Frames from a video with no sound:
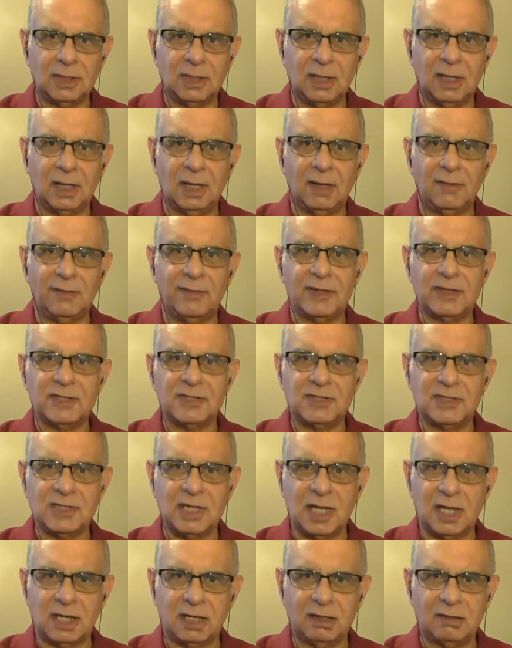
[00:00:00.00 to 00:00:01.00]
on the
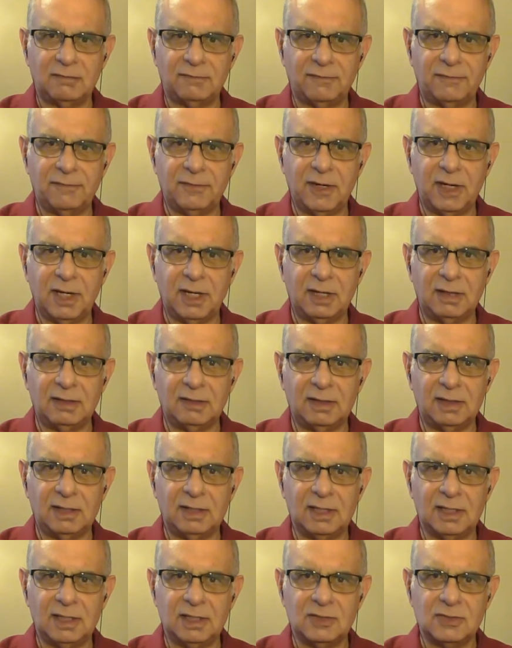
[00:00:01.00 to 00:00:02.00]
2nd fret of the
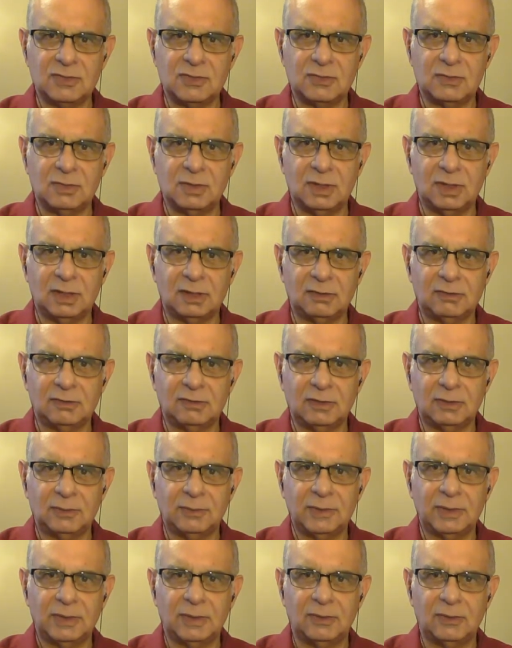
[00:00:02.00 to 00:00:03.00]
D string. So
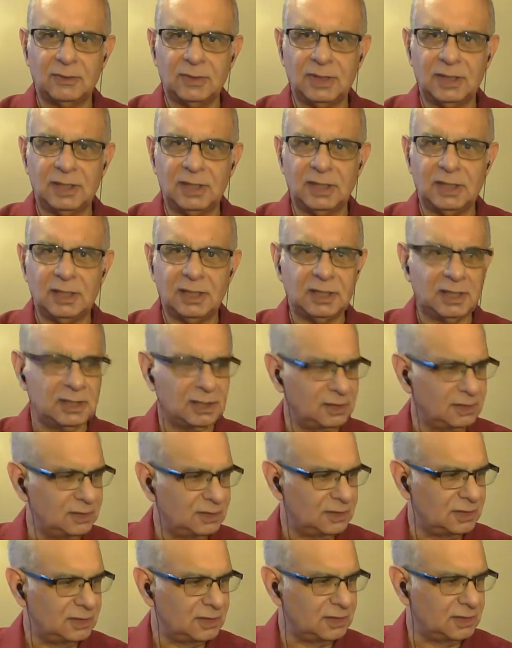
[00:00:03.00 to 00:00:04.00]
we go E,
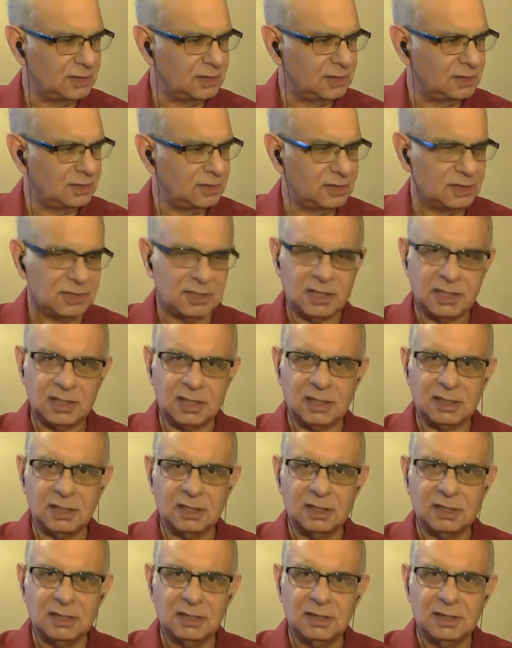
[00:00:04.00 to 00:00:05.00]

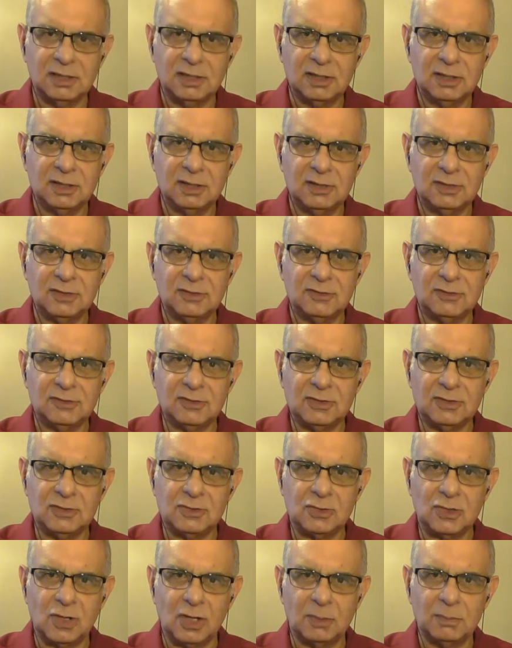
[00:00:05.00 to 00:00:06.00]
D, C
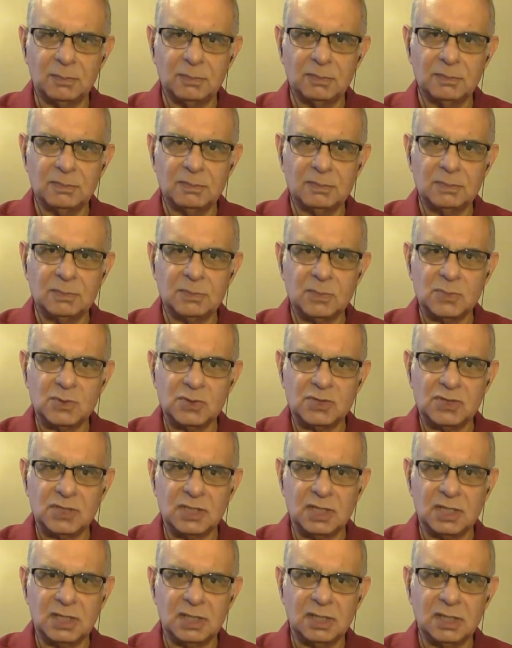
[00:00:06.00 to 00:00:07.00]
sharp,
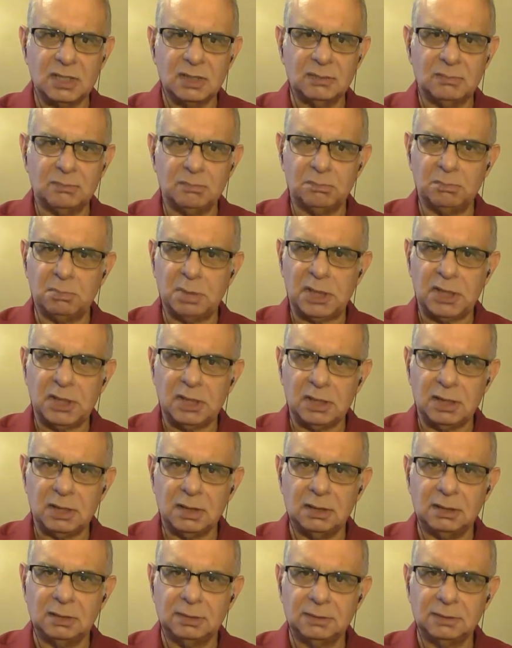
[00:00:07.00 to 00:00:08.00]
C, B.